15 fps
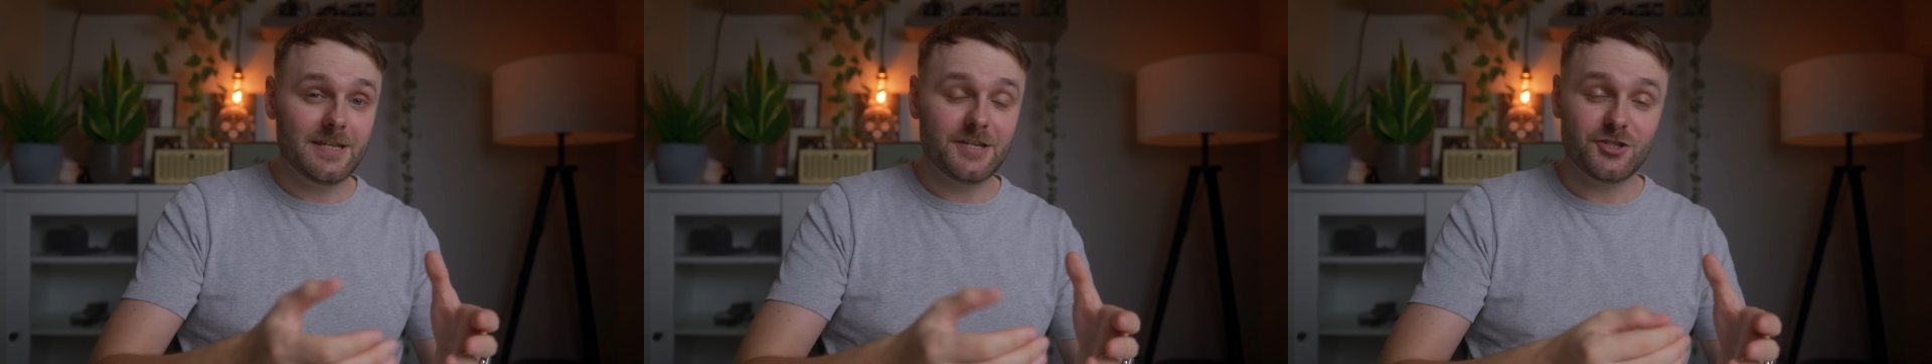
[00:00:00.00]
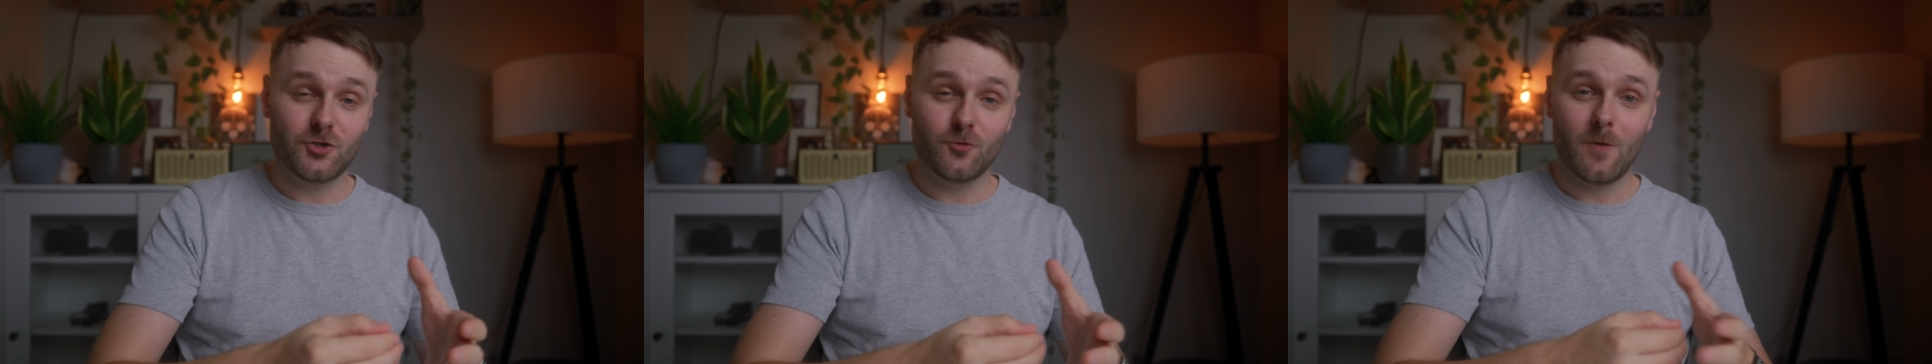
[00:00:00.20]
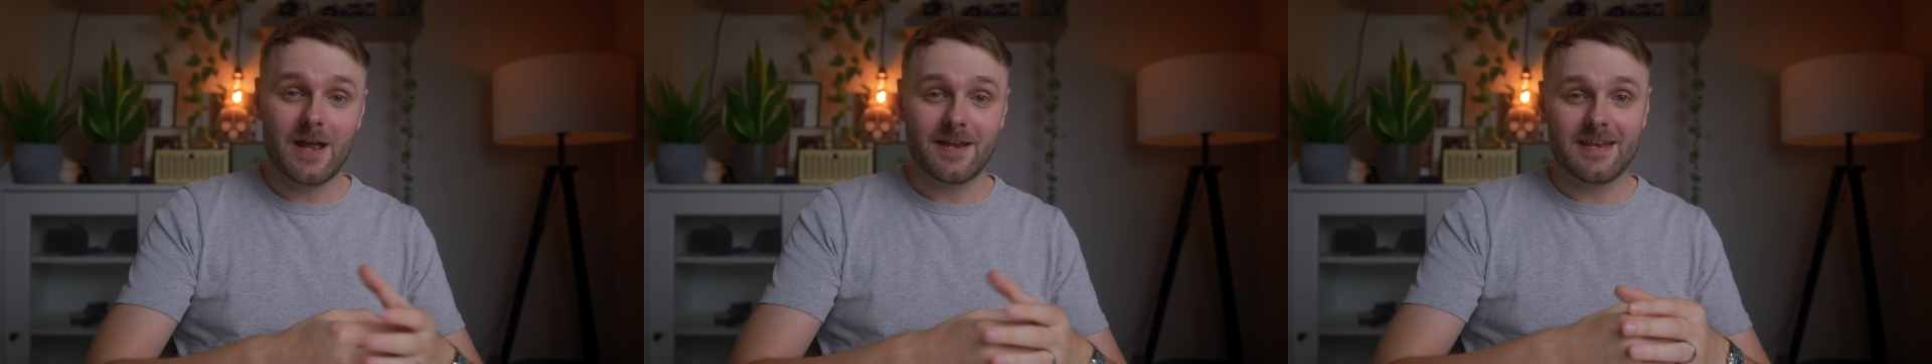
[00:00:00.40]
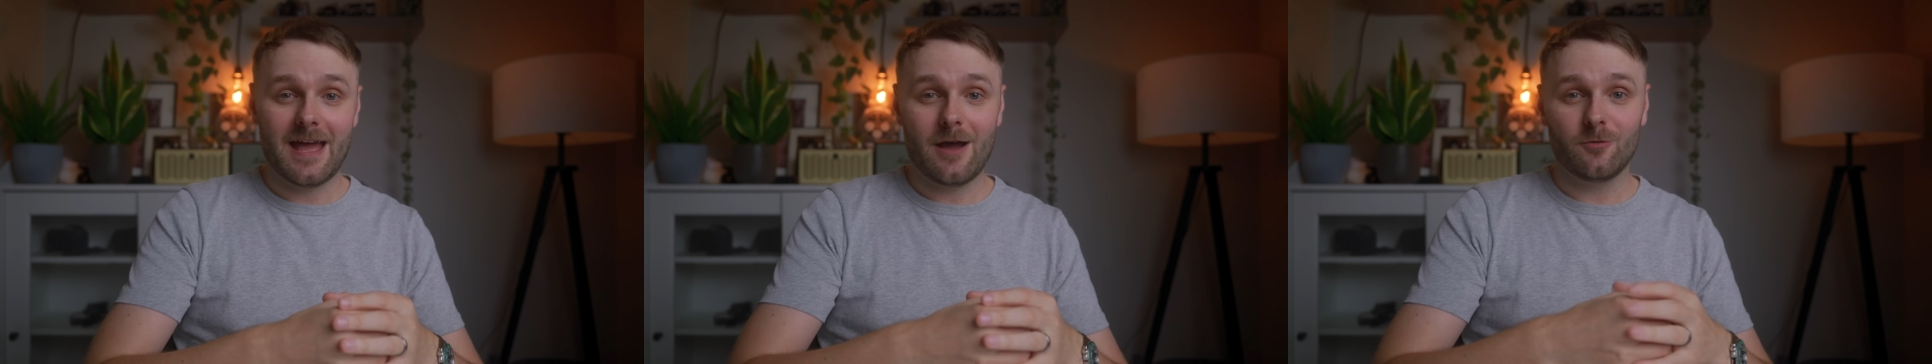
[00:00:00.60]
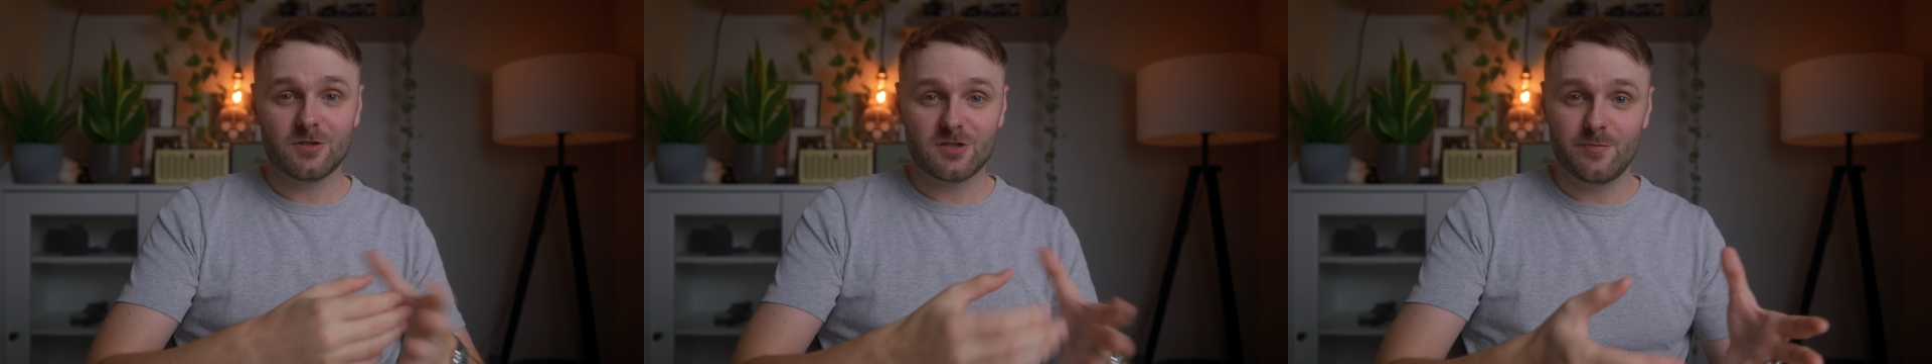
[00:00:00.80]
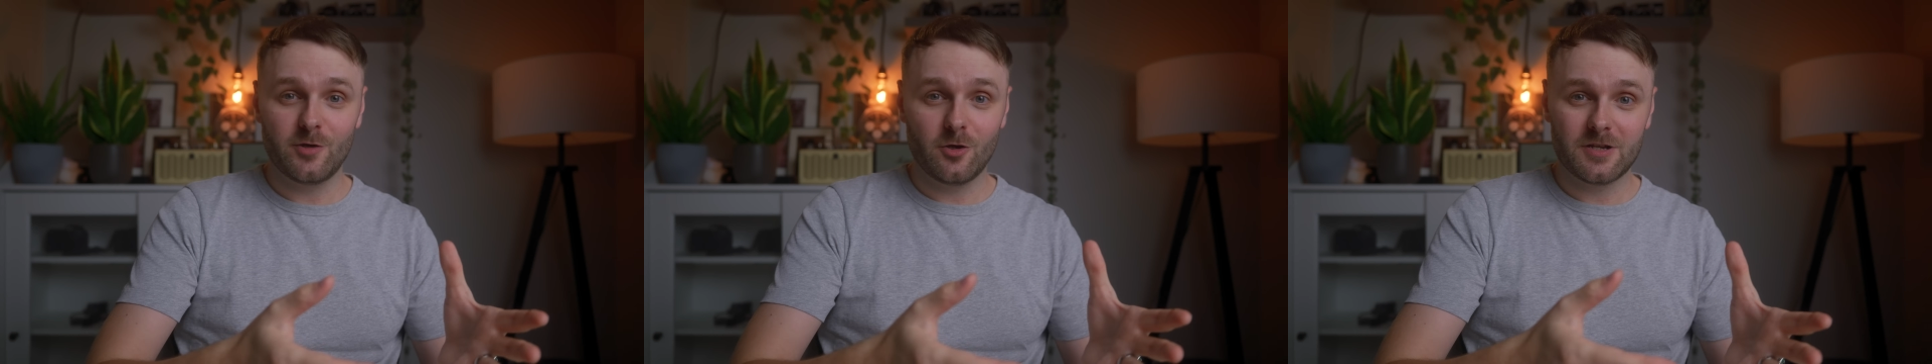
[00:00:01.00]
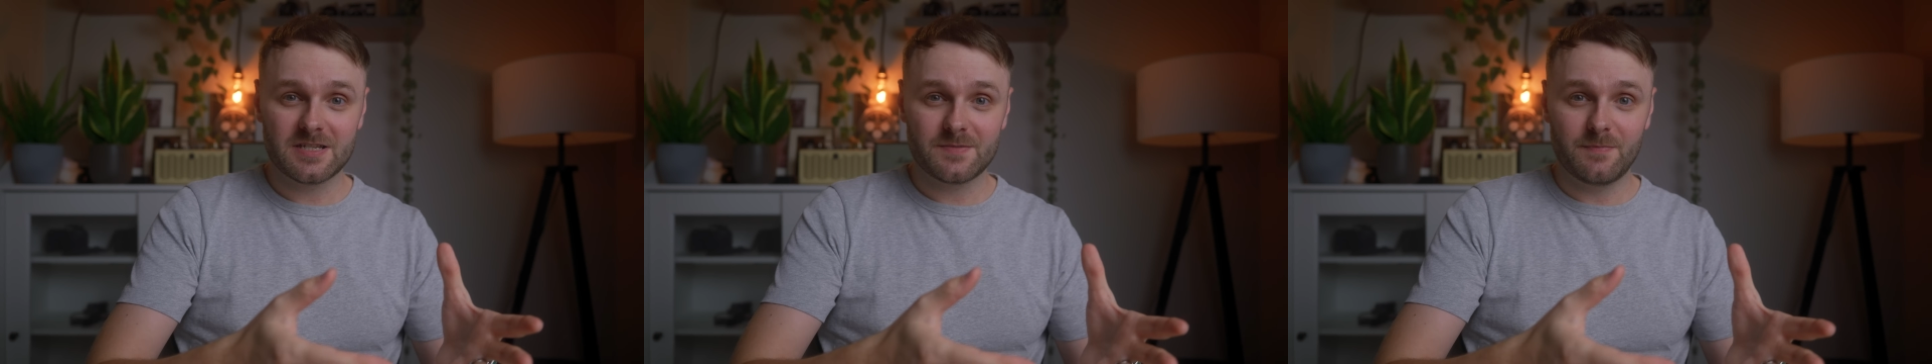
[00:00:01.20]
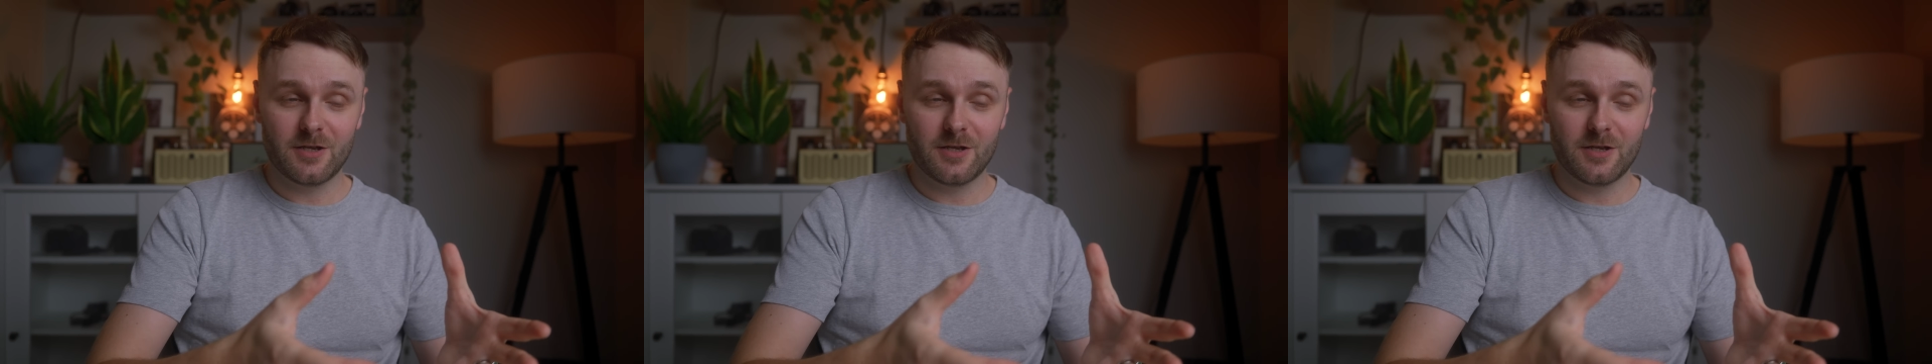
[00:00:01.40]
an issue right now, to be honest,